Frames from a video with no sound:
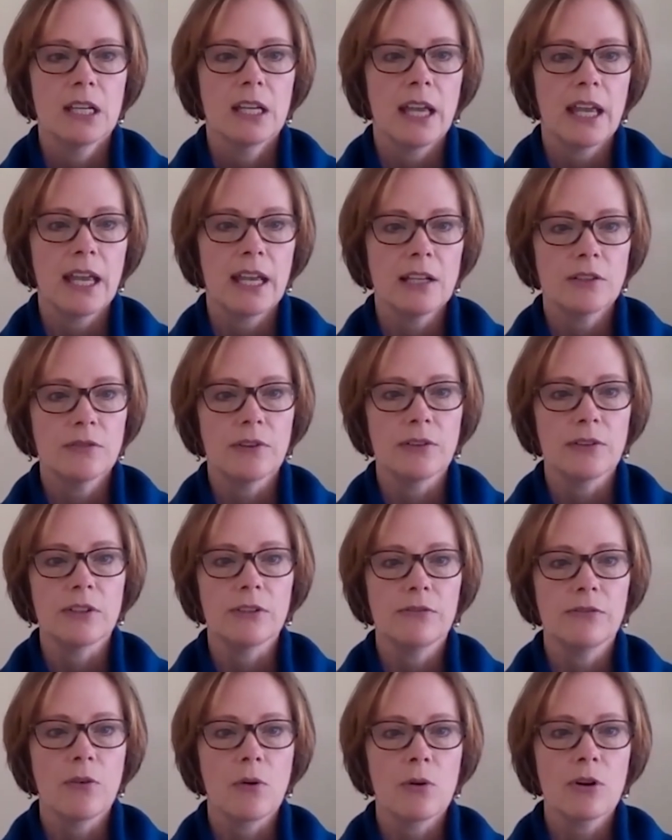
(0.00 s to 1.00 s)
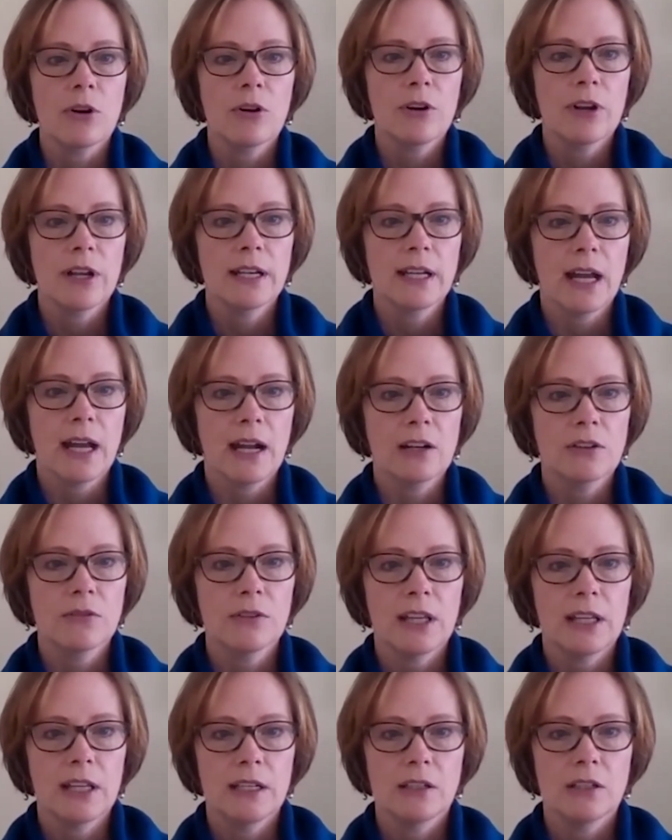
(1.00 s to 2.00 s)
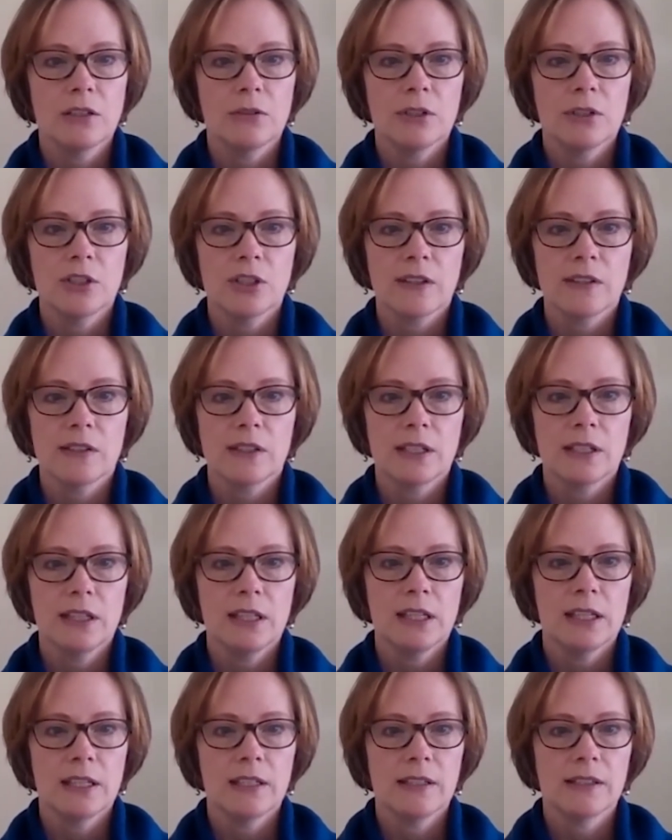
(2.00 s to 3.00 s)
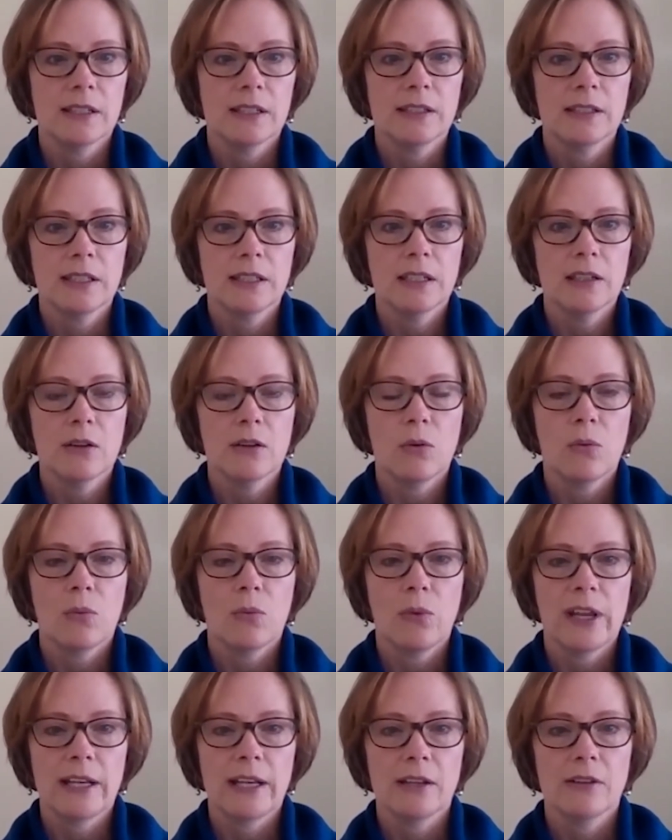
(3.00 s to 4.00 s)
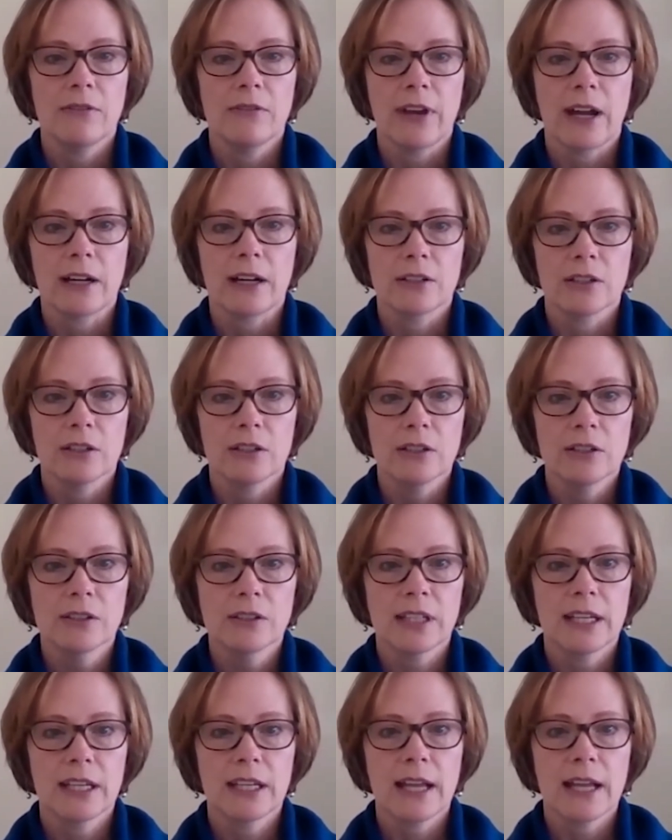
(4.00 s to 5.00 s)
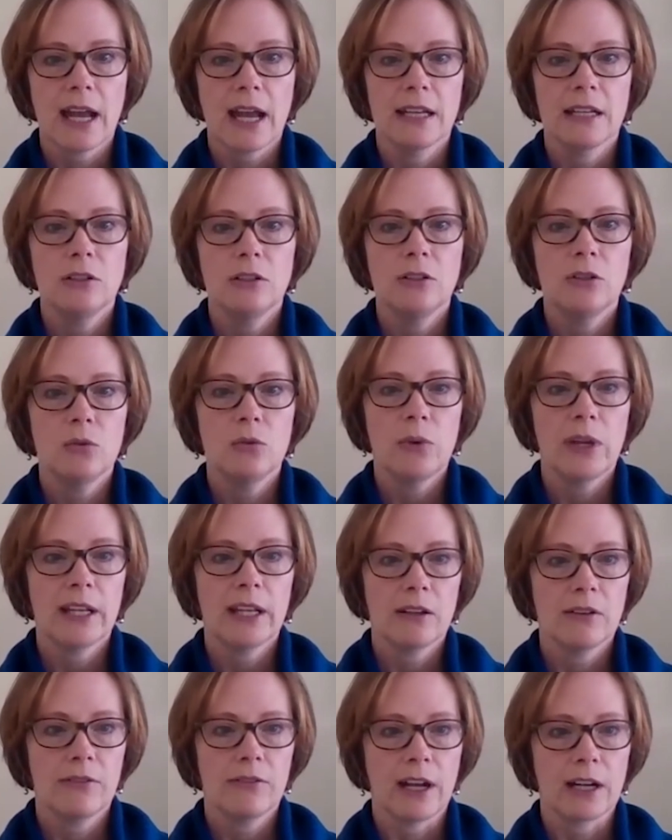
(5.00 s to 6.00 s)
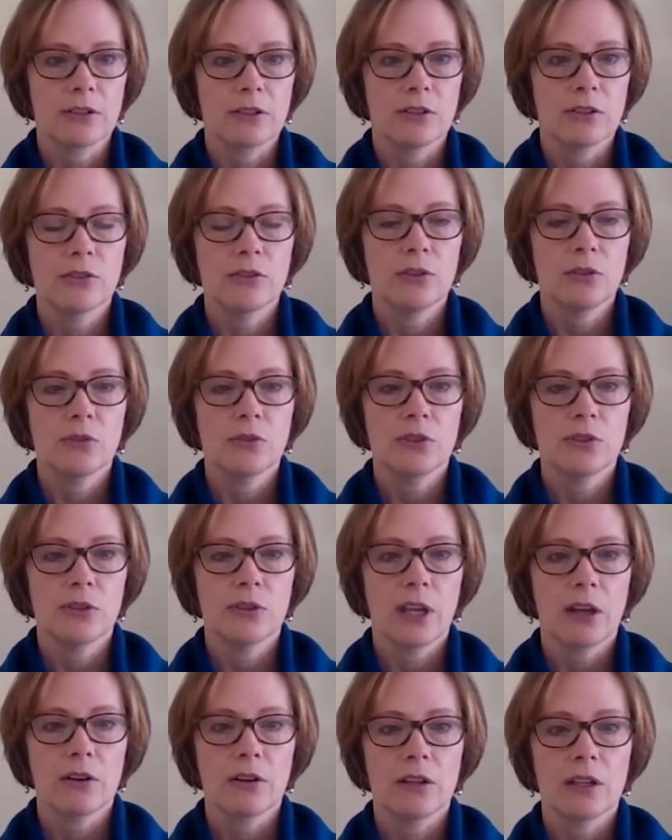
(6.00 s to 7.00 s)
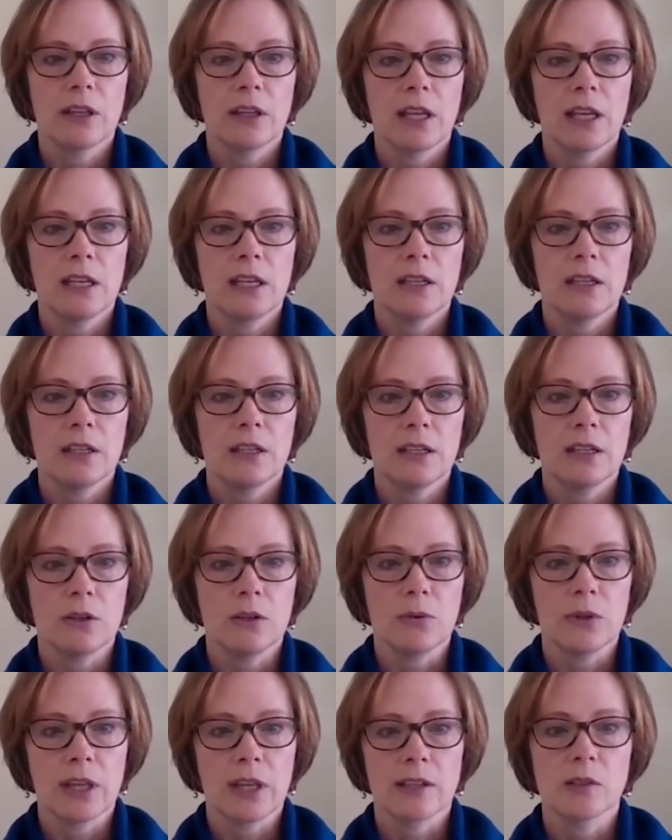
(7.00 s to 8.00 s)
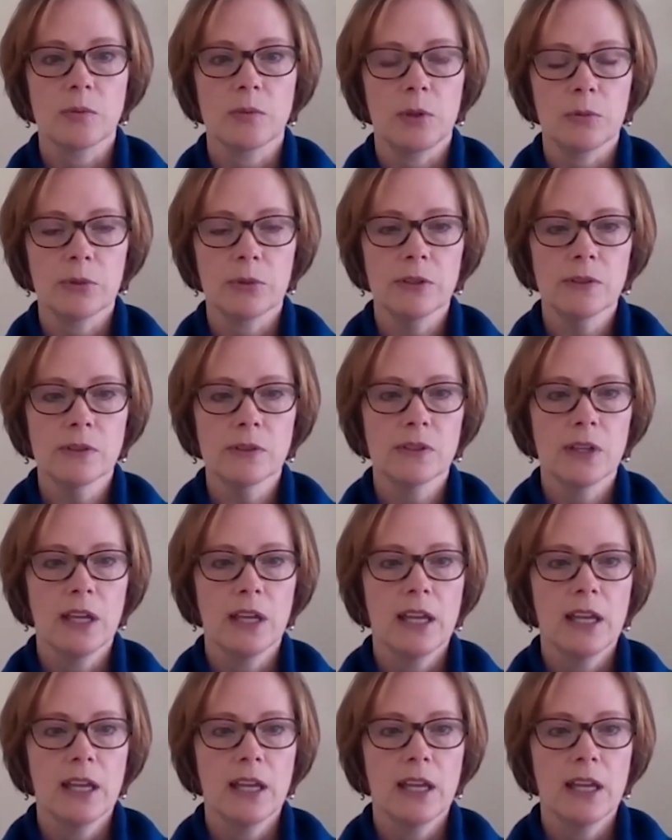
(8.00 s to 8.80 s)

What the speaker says: H54, an act relating to adjusting the existing weighting factors and adding new weighting factors used to calculate equalized pupils.